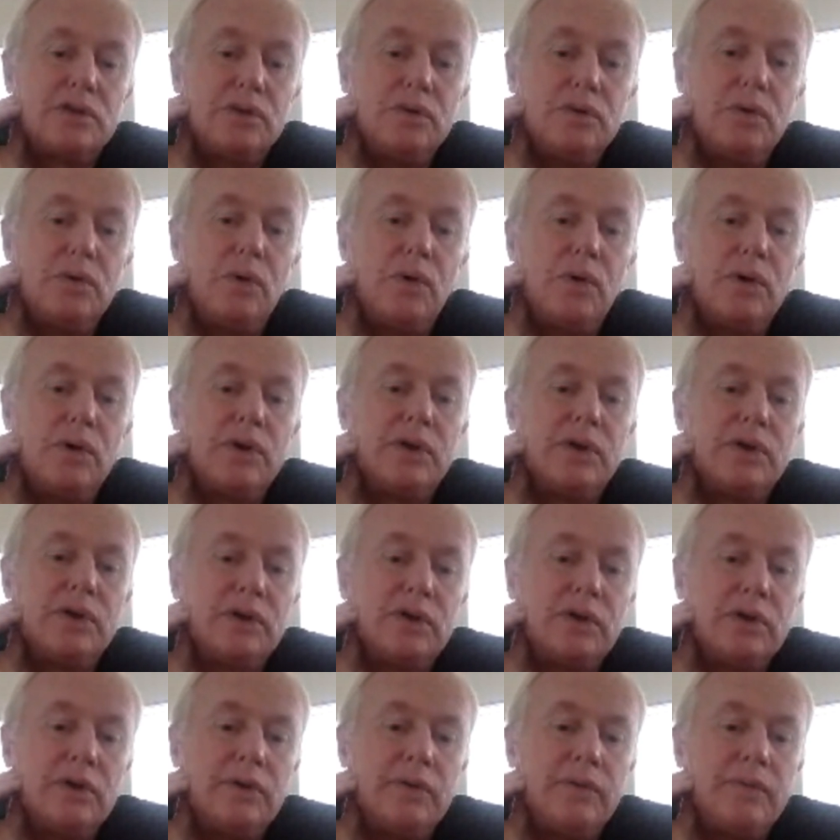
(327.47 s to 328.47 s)
It's too
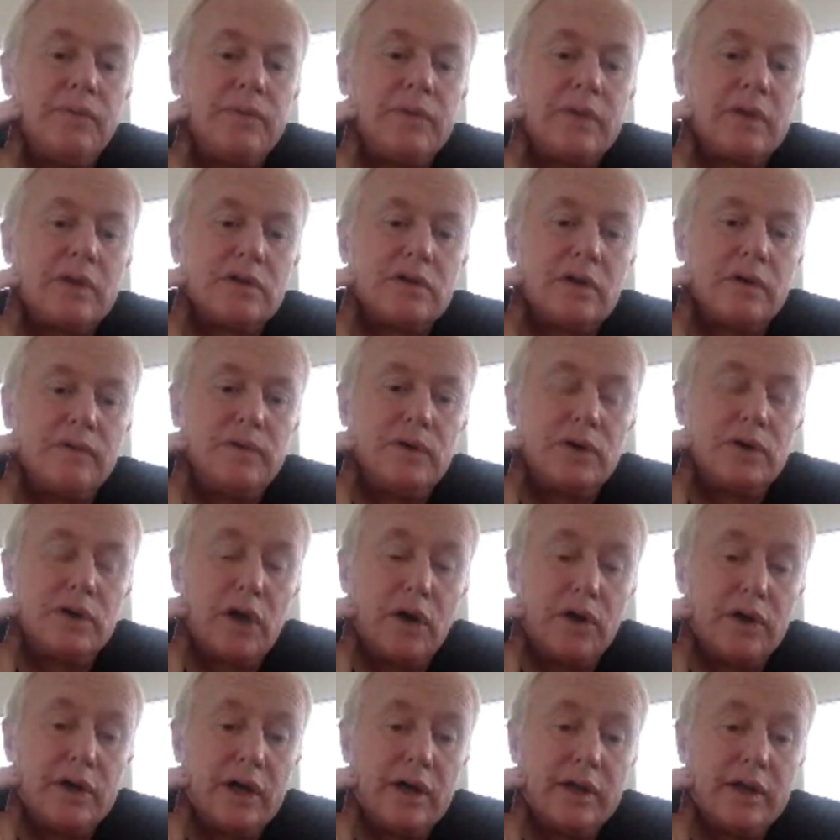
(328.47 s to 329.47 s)
ordered. So
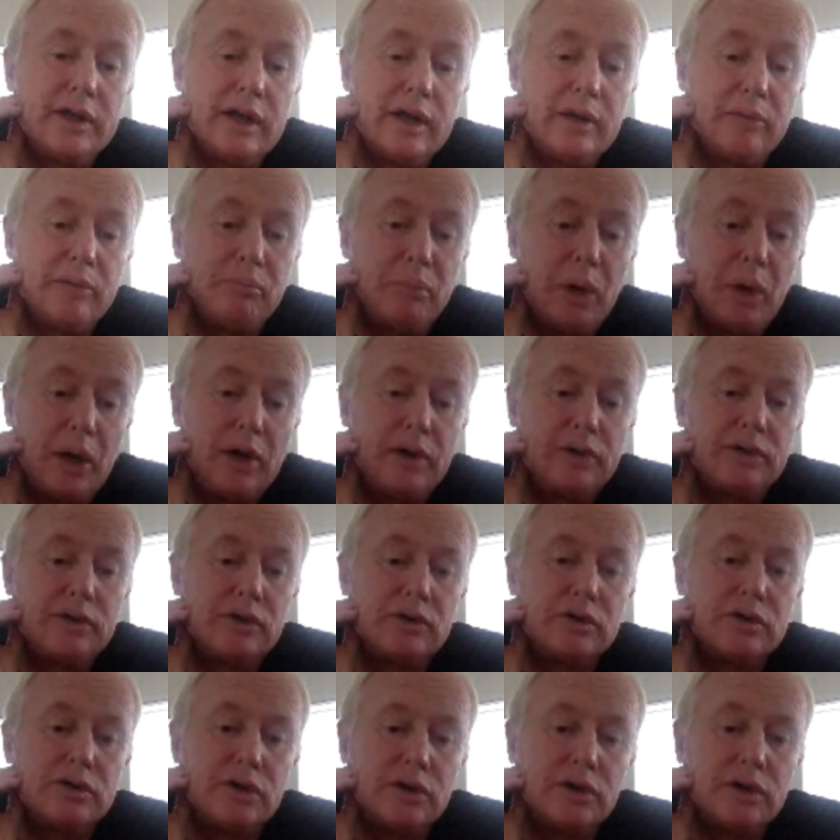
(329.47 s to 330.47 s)
if you go down that
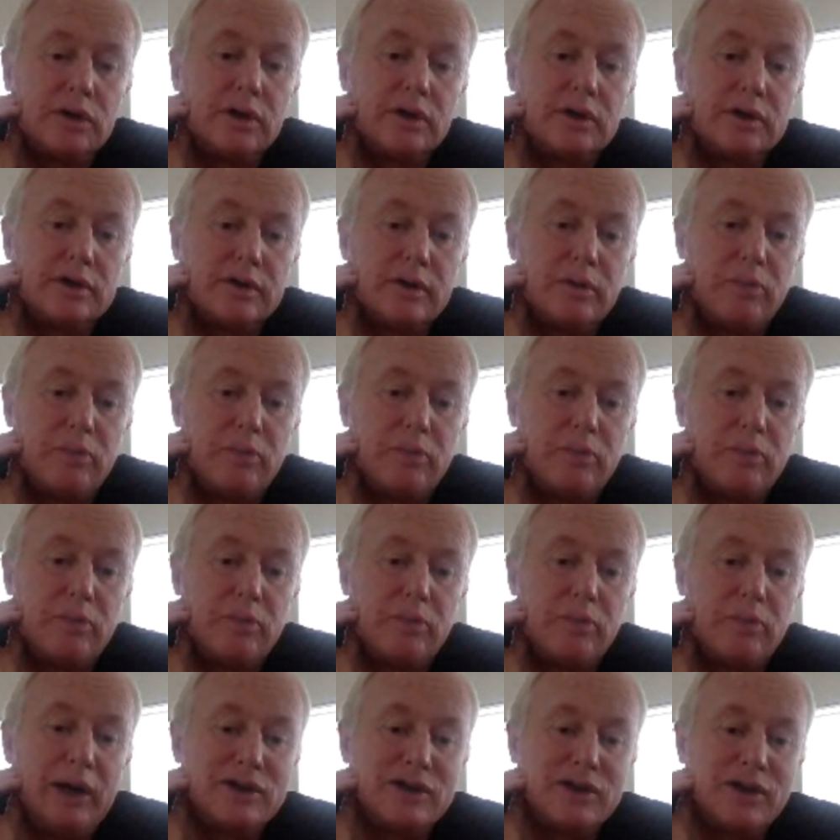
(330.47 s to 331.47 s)
path, you'll turn into a
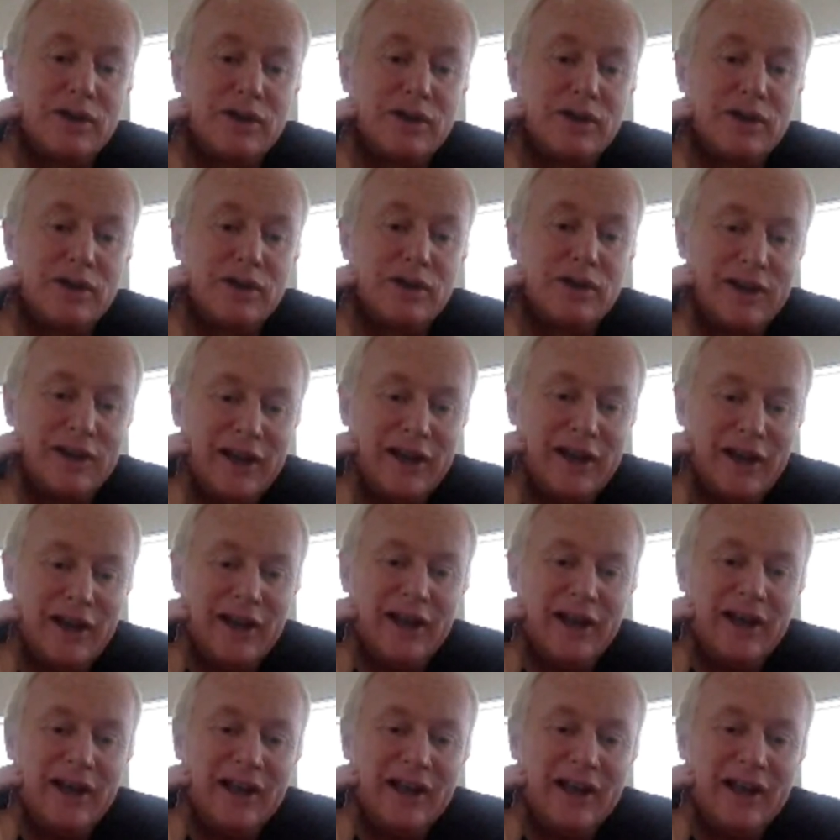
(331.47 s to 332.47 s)
pillar of salt.
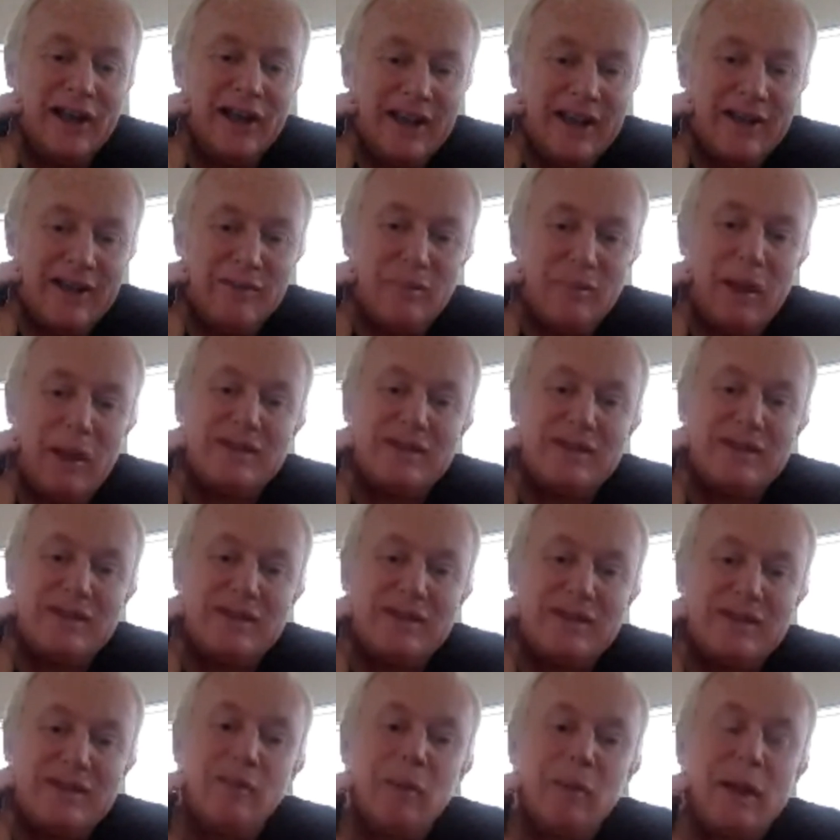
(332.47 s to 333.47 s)

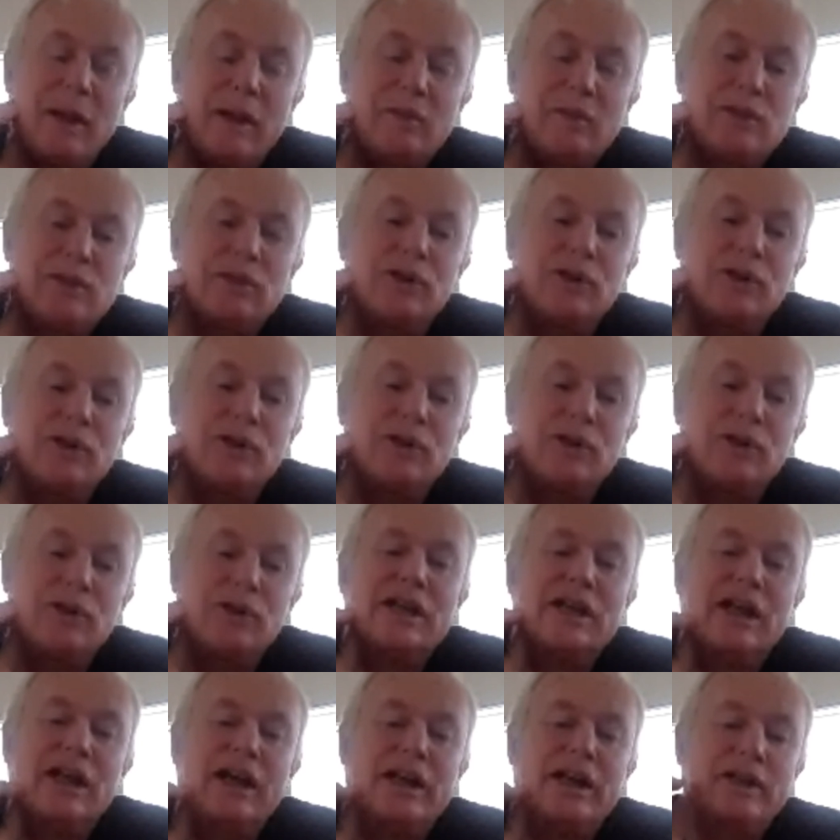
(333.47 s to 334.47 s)
Basically, you become too
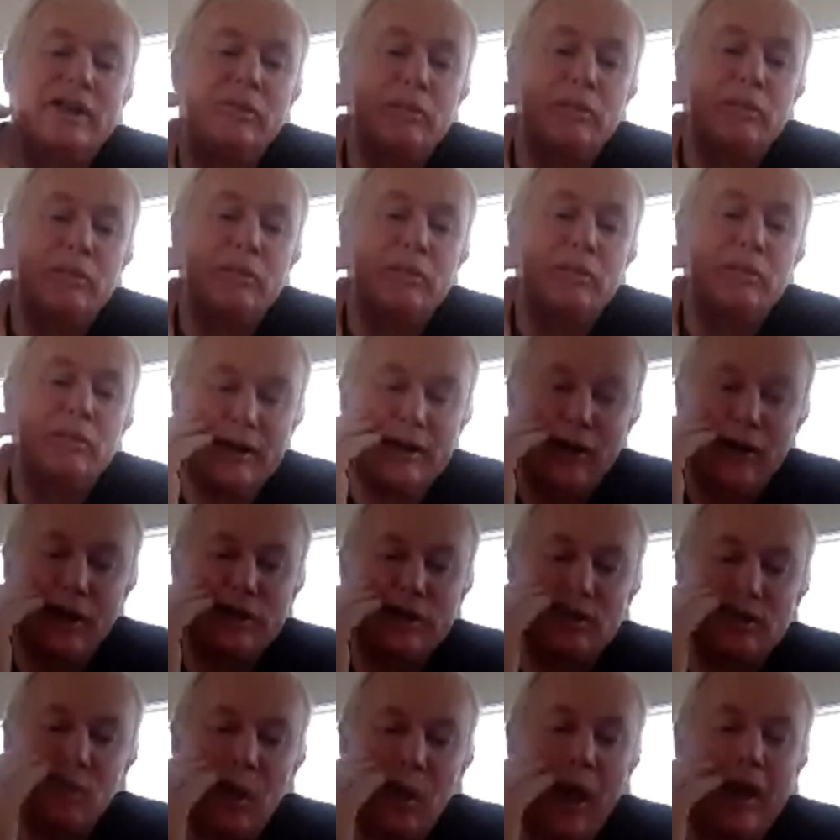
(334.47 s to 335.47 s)
crystalline. You'll be
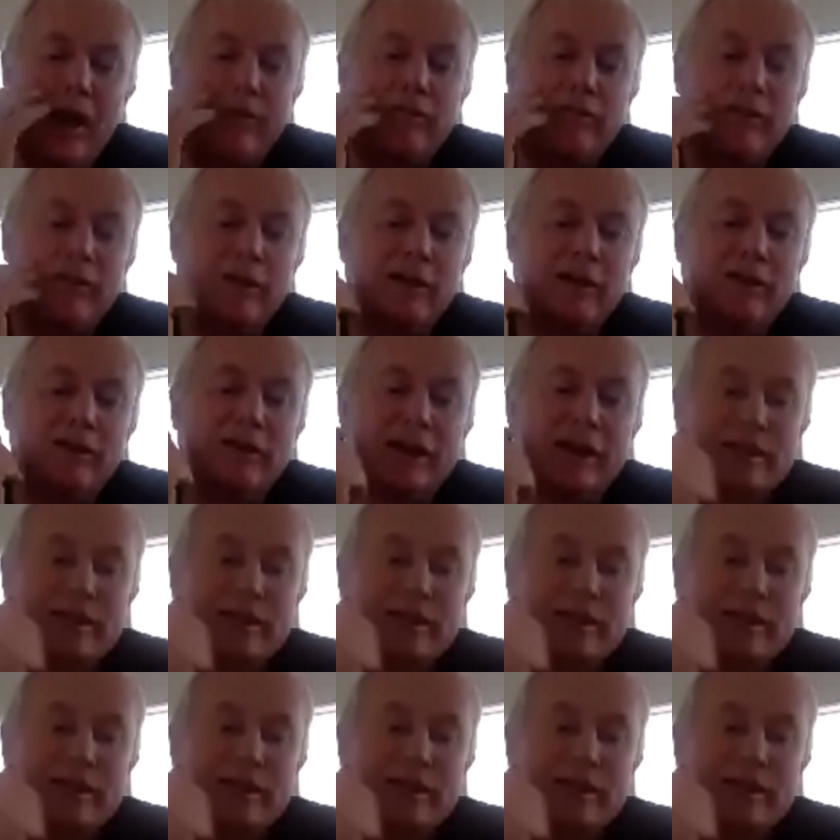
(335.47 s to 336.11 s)
like Lot's wife.